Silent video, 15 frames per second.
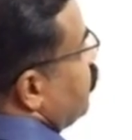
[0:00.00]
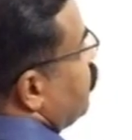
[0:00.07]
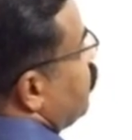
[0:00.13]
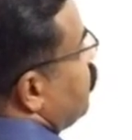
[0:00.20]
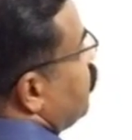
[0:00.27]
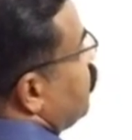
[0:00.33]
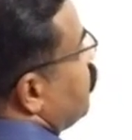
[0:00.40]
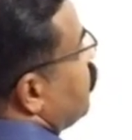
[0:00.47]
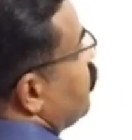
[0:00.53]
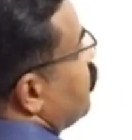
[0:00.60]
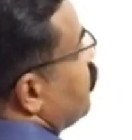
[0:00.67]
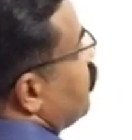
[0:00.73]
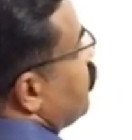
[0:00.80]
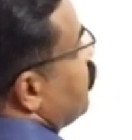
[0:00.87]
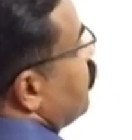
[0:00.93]

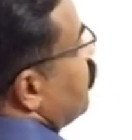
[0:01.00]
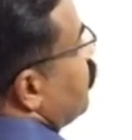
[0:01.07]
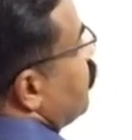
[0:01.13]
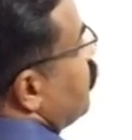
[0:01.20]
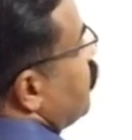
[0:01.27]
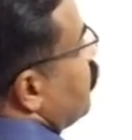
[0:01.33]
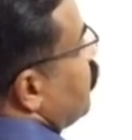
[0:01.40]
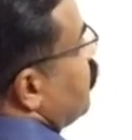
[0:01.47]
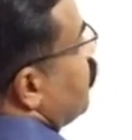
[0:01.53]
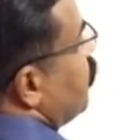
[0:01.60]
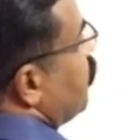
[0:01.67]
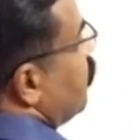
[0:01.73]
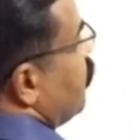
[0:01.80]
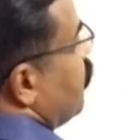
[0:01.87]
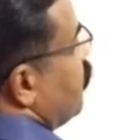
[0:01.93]

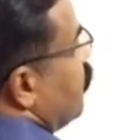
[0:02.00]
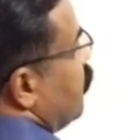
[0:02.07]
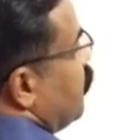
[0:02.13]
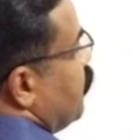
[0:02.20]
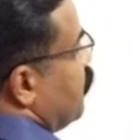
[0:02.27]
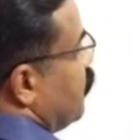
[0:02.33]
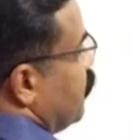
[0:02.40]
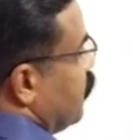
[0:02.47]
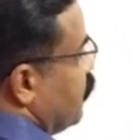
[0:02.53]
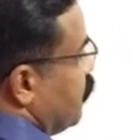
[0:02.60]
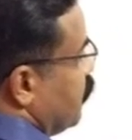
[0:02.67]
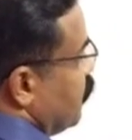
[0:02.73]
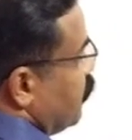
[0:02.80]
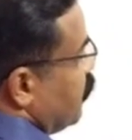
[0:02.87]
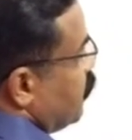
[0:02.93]

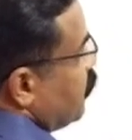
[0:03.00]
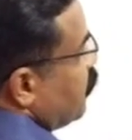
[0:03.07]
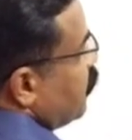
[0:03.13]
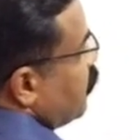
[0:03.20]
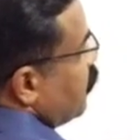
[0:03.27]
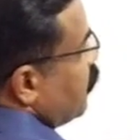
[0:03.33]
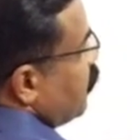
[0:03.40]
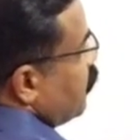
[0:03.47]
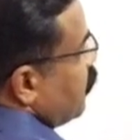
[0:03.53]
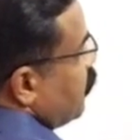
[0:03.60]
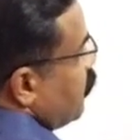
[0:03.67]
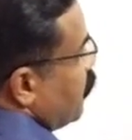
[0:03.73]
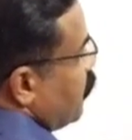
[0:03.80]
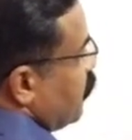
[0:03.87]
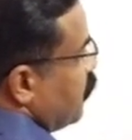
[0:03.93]

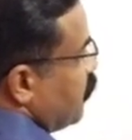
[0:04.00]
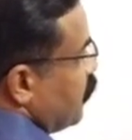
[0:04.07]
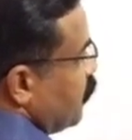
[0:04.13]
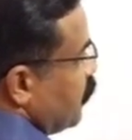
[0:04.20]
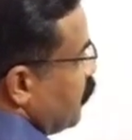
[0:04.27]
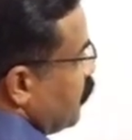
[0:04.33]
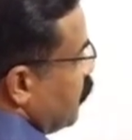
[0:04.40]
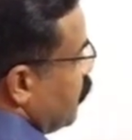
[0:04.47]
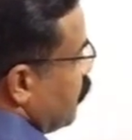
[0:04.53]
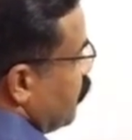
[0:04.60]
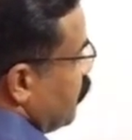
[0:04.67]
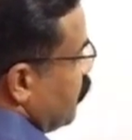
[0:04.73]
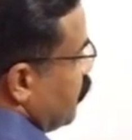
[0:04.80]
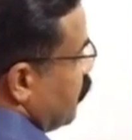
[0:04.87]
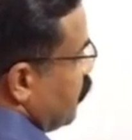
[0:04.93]

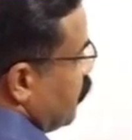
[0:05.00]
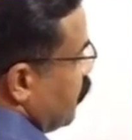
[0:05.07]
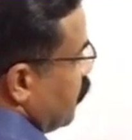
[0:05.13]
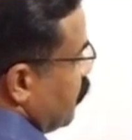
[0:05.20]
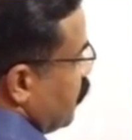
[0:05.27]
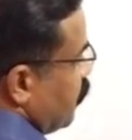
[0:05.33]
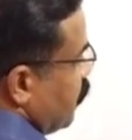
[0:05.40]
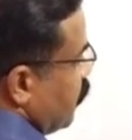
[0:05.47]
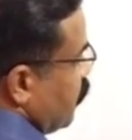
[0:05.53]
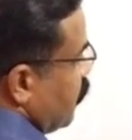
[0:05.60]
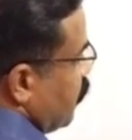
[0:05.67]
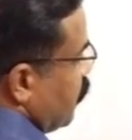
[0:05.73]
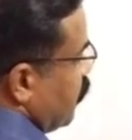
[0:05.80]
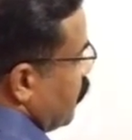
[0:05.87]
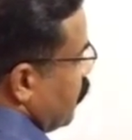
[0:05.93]

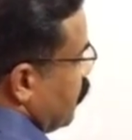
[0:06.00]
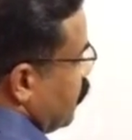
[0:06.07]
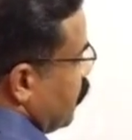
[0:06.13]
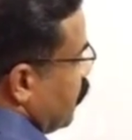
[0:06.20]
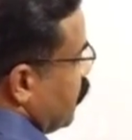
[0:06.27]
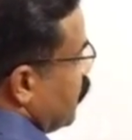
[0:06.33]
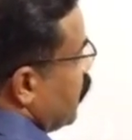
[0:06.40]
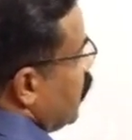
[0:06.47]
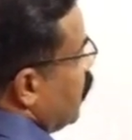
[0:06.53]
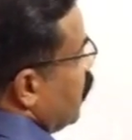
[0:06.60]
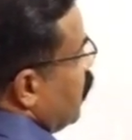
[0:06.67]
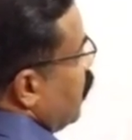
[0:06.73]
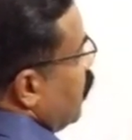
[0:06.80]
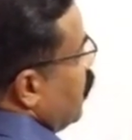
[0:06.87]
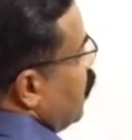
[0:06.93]

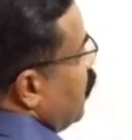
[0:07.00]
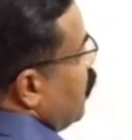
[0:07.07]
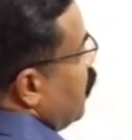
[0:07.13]
(silence)